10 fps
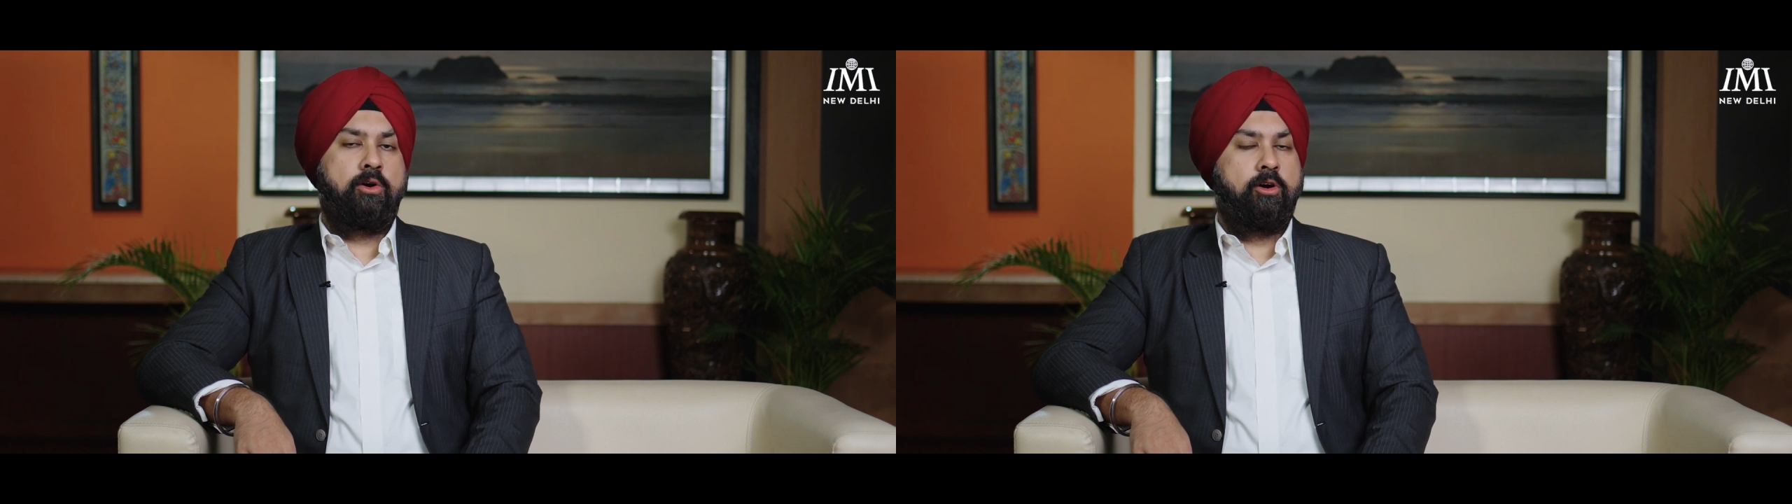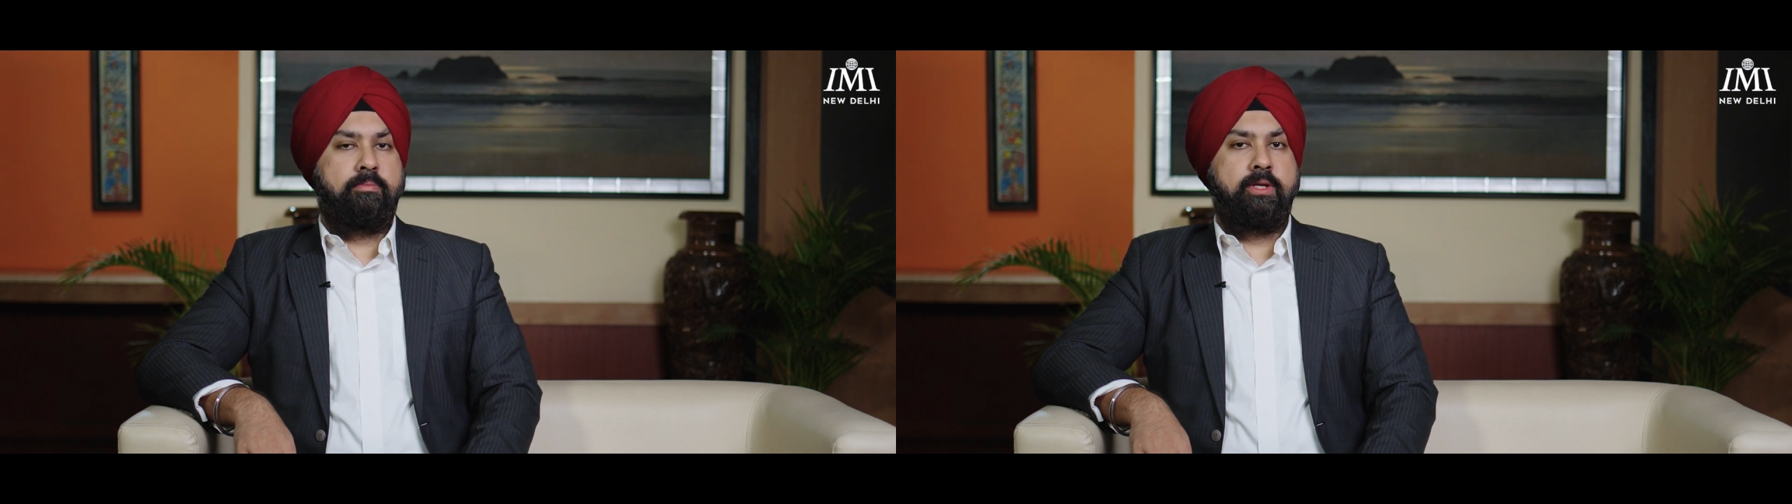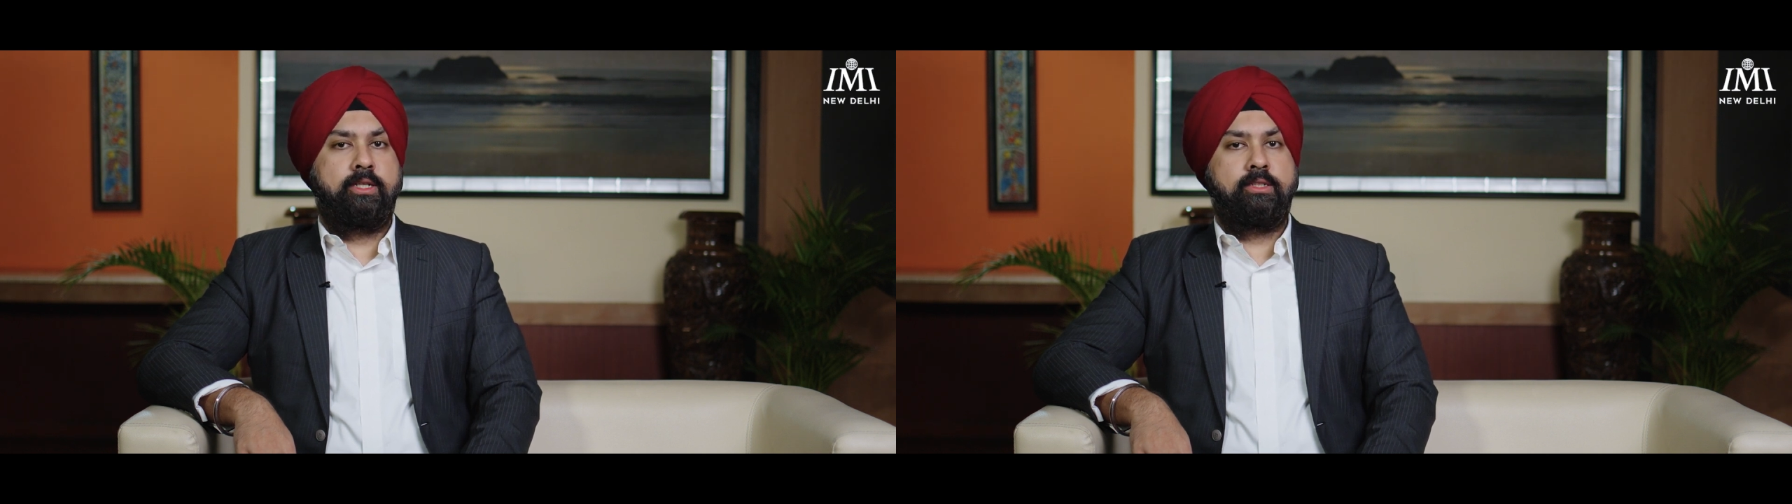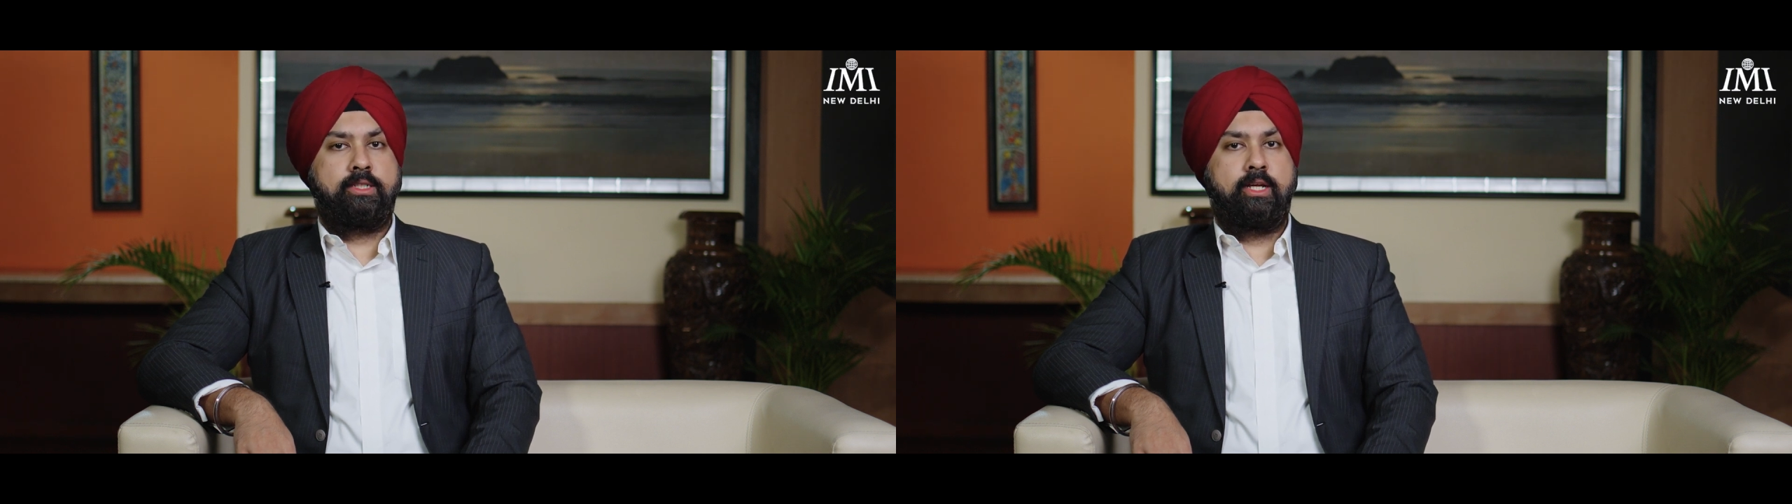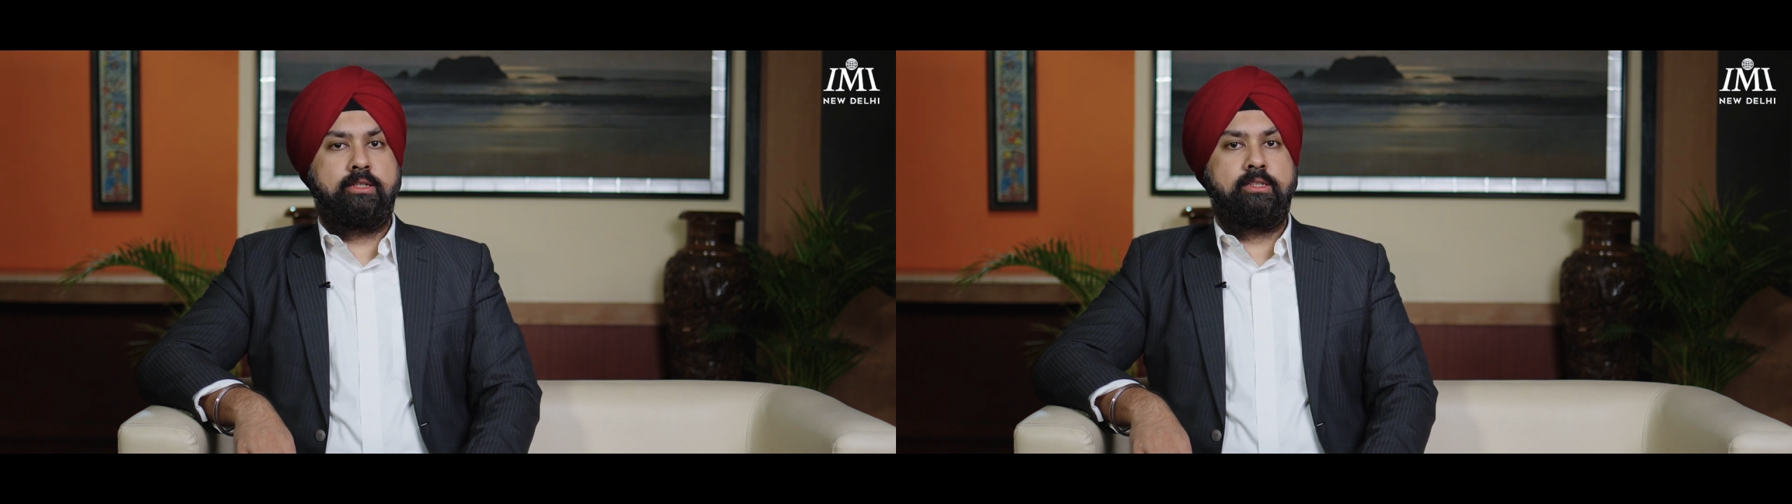or be in
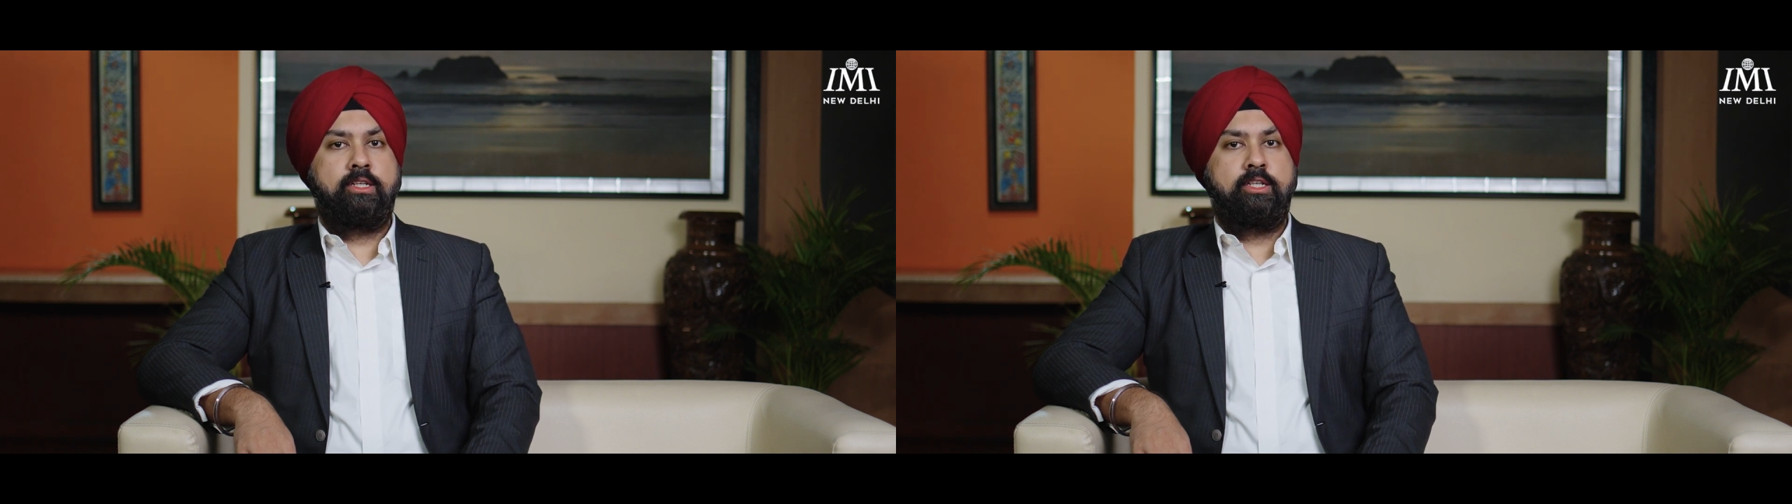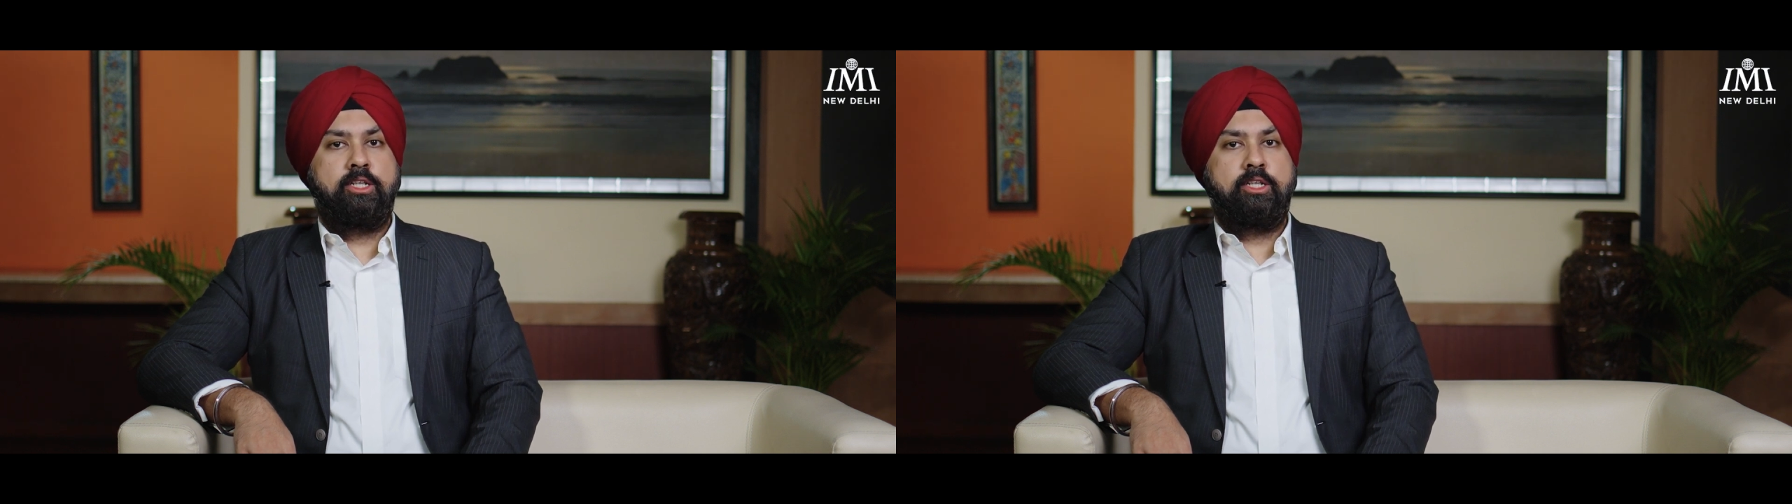sales,